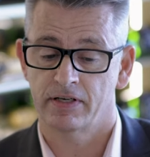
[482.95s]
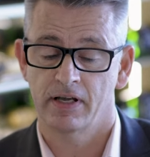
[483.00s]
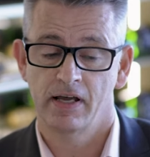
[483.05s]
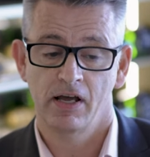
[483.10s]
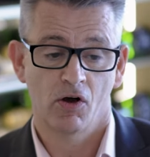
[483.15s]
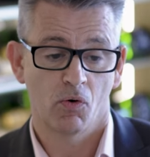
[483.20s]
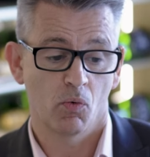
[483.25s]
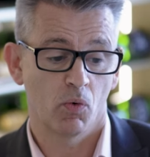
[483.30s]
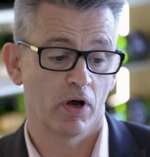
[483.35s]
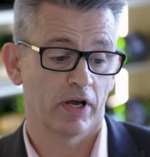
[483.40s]
And
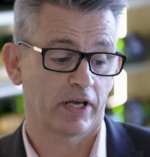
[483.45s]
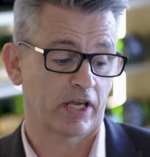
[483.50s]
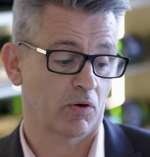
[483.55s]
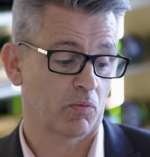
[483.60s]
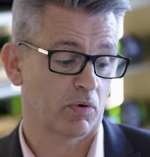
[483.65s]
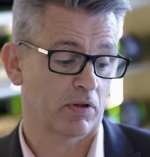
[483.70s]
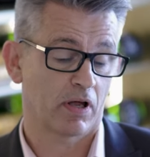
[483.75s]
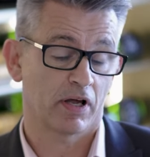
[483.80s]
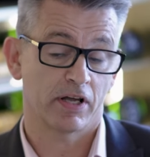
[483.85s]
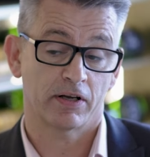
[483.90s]

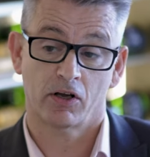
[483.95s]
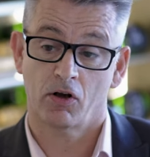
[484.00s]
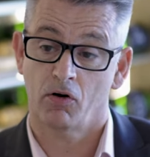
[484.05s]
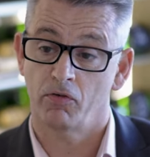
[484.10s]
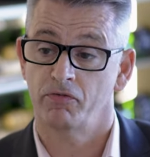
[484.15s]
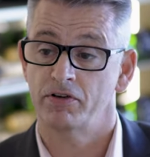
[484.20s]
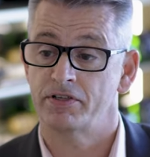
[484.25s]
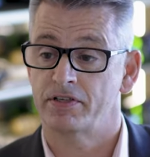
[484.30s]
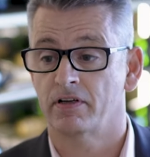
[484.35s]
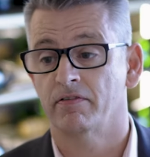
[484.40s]
working with our
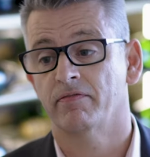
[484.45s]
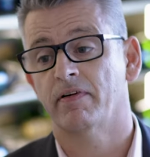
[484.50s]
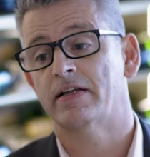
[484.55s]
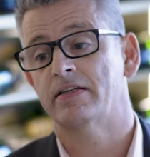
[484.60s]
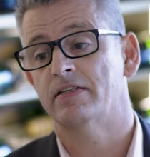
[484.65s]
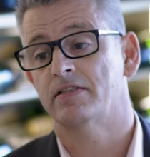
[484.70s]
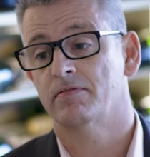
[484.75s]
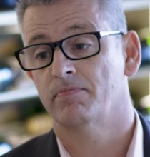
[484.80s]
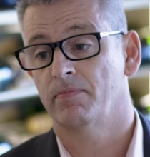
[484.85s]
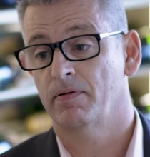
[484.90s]
conference and
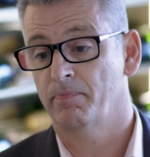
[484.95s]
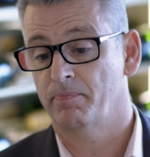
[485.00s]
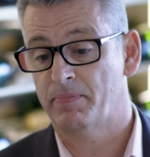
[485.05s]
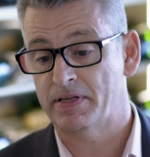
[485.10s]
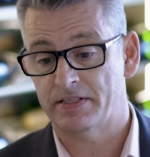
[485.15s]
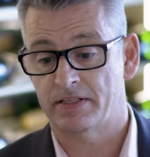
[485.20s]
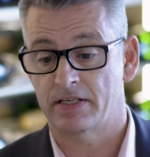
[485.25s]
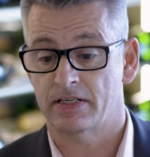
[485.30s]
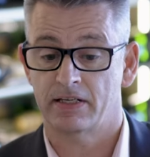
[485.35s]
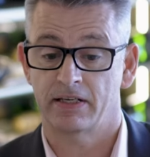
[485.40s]
events
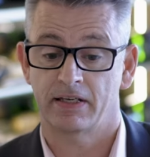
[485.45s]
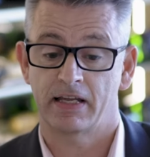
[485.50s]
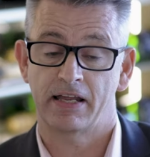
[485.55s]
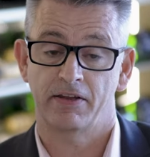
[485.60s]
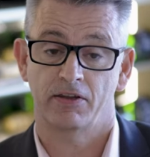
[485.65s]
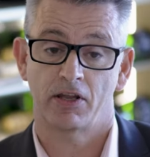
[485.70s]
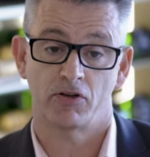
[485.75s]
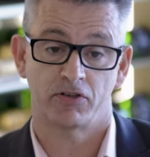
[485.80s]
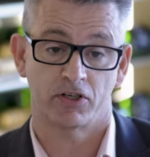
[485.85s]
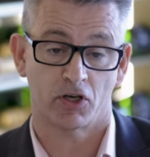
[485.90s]
business and
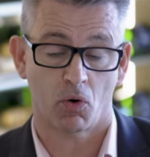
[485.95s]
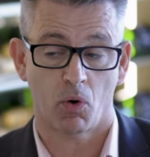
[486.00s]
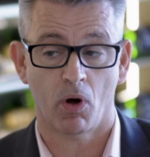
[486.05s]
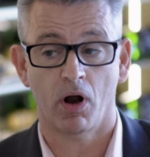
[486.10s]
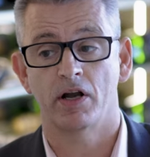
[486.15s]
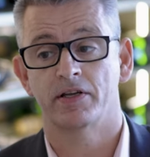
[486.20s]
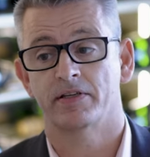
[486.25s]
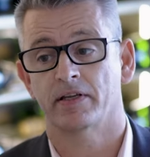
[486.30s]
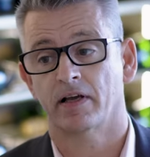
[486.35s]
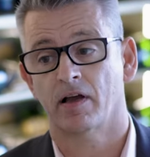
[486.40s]
those
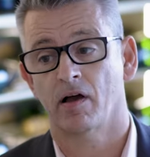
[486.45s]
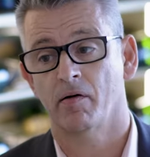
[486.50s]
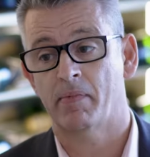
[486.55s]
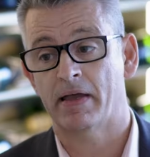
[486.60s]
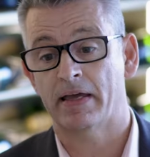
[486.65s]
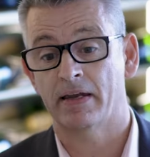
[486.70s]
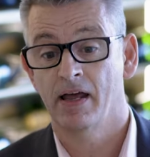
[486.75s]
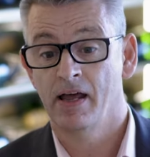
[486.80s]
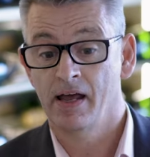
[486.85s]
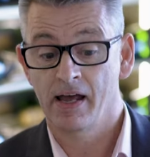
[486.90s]
inquiries that come
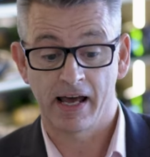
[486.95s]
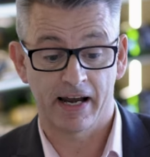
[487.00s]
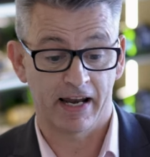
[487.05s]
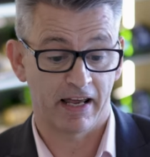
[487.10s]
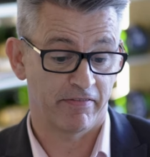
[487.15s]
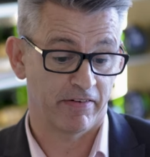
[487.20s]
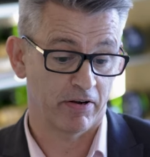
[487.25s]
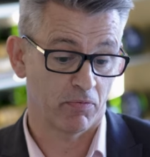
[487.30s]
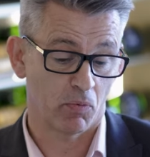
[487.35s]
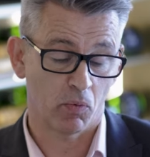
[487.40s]
in, and
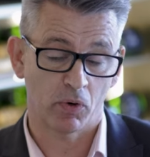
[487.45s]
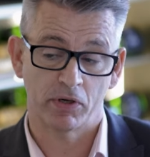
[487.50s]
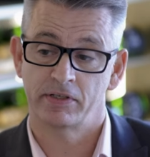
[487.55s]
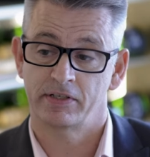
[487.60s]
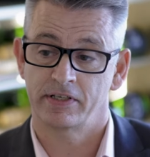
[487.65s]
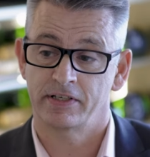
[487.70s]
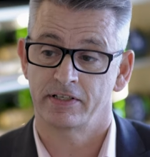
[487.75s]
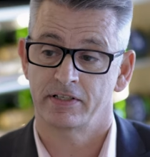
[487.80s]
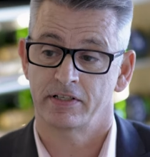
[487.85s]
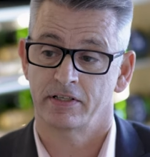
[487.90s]
everyone
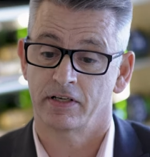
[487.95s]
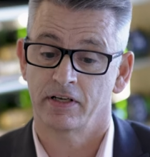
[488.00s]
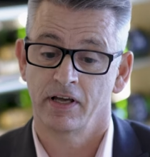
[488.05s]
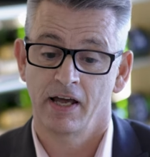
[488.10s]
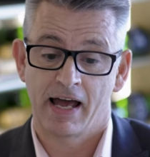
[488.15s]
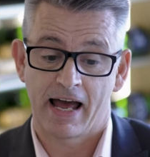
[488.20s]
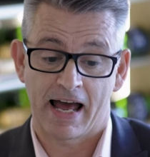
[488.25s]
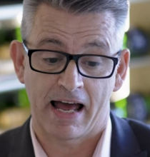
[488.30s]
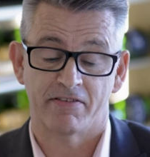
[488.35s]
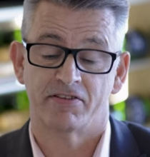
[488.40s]
wanting to
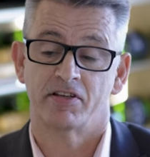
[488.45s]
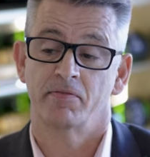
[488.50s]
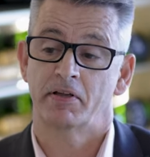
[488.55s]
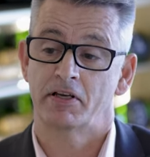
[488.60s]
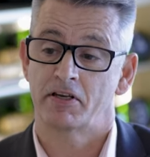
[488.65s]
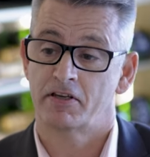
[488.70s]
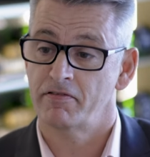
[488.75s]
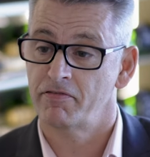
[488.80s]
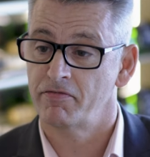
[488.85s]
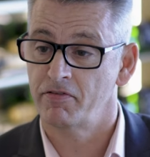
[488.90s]
have
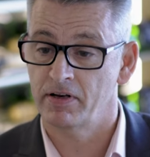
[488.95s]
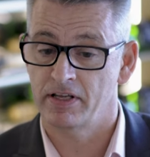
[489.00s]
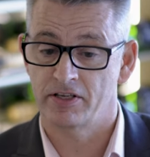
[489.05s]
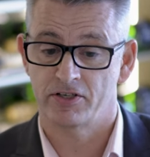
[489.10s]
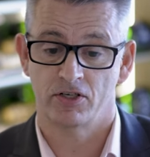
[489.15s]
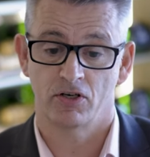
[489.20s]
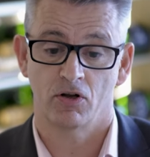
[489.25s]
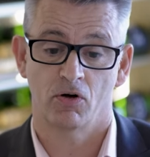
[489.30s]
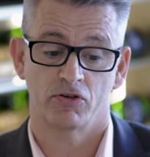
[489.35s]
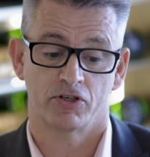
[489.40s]
something different,
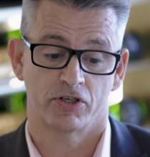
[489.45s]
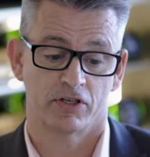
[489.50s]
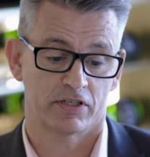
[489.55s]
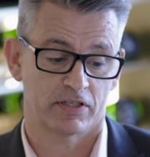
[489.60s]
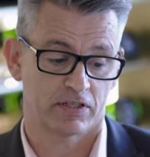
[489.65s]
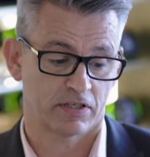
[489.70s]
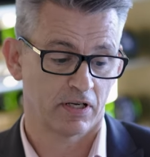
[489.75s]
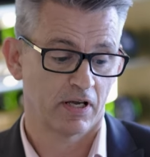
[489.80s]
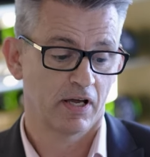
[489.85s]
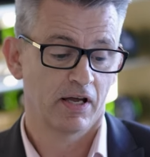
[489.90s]
it's not
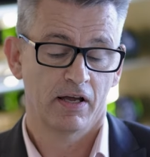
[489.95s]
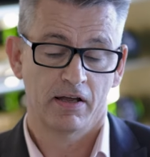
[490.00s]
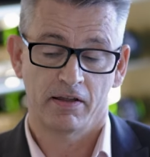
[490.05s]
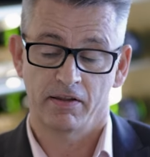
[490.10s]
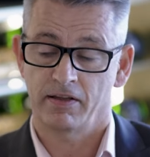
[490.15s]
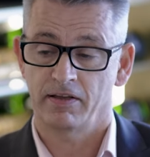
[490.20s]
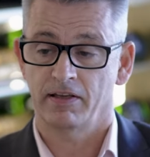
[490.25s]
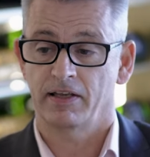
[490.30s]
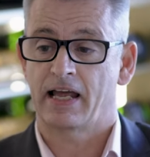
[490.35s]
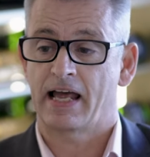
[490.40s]
just
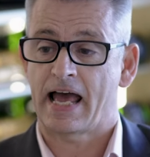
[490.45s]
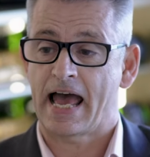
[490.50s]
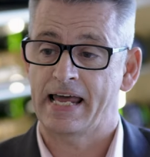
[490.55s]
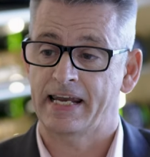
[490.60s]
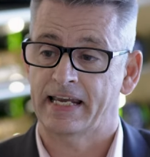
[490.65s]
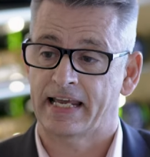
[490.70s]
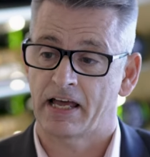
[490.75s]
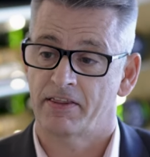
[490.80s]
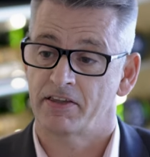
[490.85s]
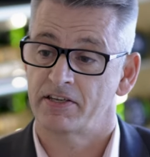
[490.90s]

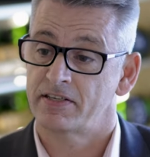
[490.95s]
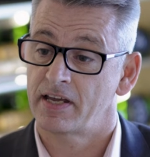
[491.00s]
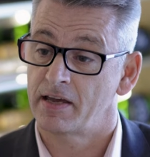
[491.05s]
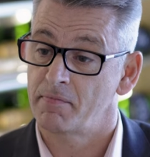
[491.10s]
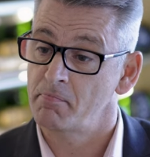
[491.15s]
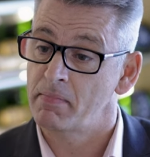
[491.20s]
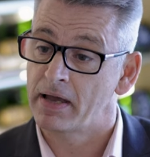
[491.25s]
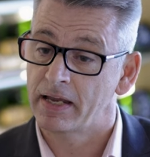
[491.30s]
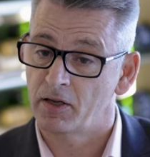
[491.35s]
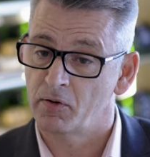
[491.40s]
handing out the
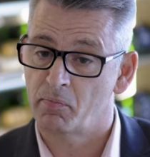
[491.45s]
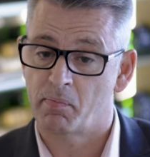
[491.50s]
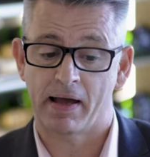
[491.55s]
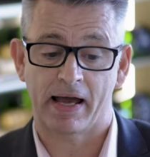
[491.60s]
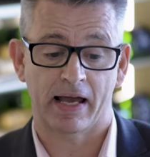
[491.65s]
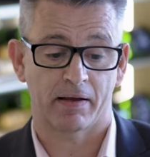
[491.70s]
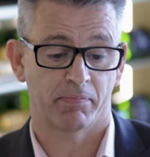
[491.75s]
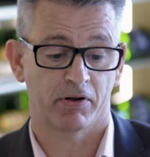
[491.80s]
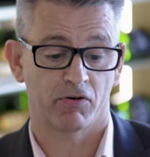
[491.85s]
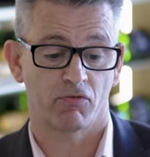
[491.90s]
same menu
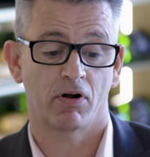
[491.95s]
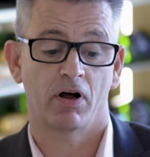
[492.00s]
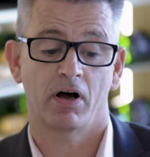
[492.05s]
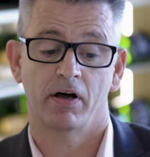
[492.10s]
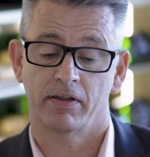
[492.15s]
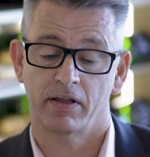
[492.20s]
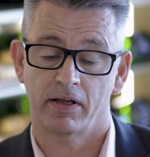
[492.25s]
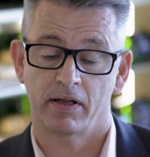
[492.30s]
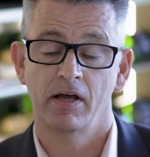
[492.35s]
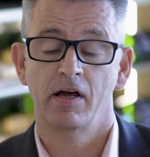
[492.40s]
pack, but
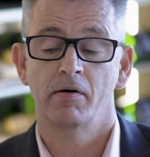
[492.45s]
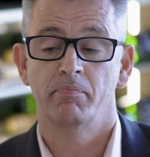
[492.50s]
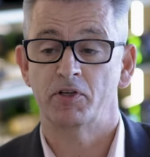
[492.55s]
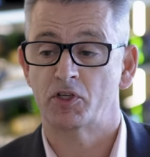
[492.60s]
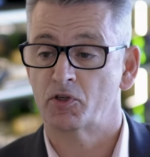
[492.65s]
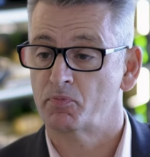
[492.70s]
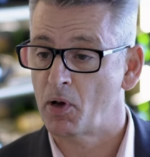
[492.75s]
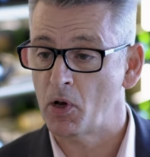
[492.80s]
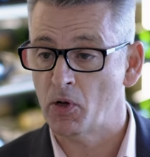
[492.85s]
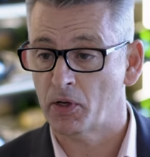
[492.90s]
rather
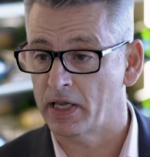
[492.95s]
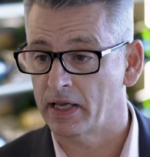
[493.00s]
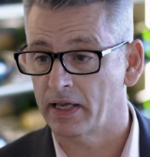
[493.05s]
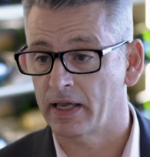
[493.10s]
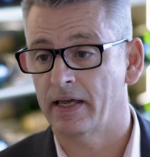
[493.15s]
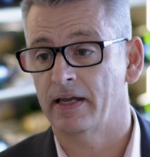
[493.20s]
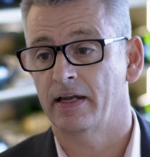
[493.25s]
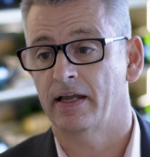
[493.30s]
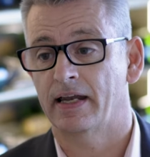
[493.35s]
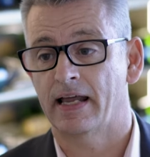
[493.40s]

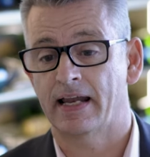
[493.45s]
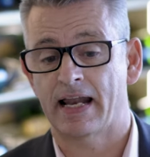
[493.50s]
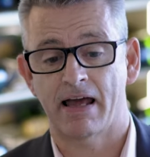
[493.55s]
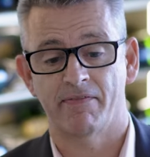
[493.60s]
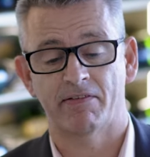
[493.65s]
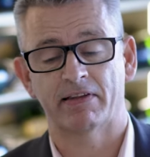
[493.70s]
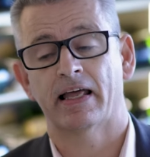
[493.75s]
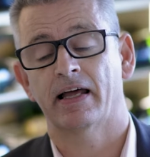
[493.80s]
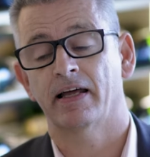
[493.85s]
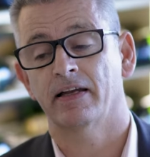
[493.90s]
bespoking it and then
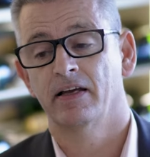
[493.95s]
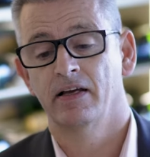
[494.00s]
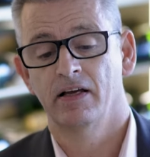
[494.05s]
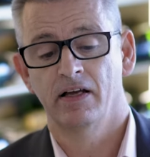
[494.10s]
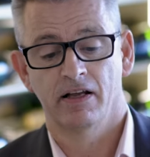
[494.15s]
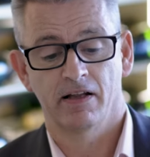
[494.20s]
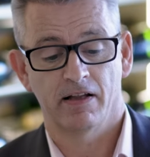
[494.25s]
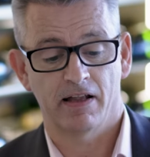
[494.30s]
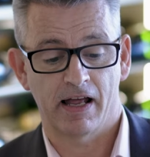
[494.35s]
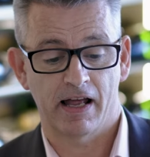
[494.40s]
having that
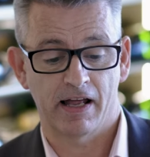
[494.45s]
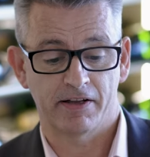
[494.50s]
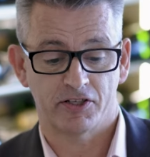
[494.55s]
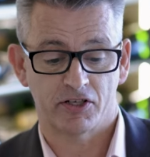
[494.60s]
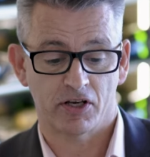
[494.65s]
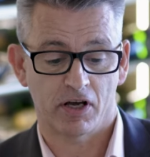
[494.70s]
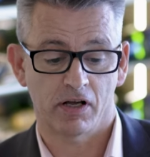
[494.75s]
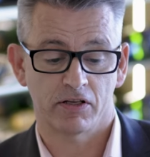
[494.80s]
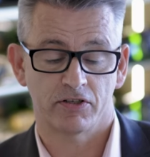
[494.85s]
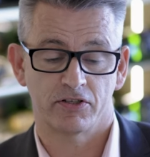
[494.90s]

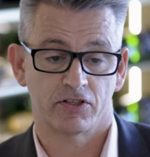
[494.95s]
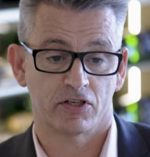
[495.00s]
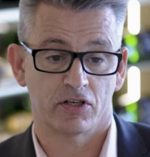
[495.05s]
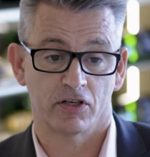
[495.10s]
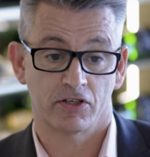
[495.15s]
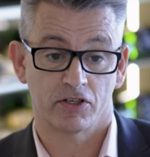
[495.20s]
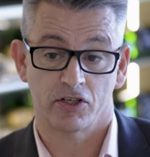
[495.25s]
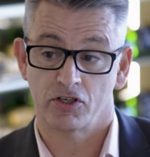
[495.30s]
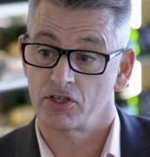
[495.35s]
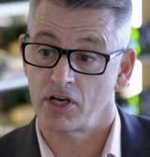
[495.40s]
chance
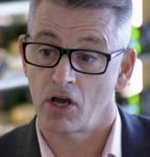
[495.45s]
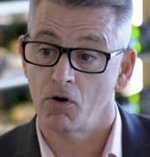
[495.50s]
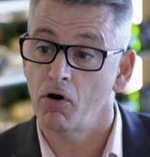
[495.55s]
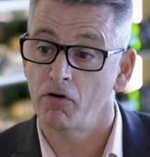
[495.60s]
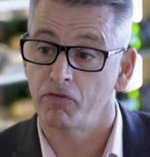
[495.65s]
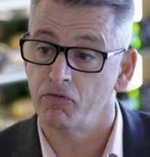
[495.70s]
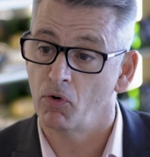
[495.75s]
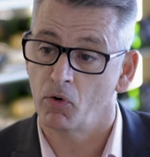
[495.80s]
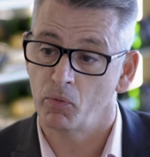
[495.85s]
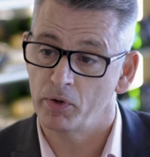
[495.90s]
to show
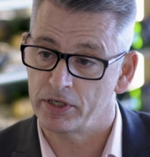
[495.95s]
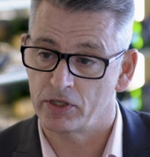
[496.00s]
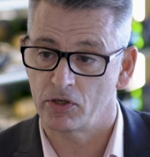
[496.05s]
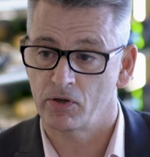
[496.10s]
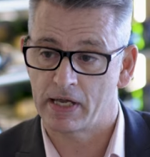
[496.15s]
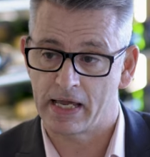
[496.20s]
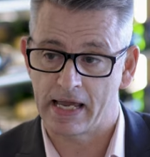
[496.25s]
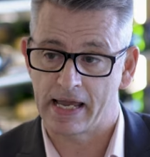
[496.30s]
off what we do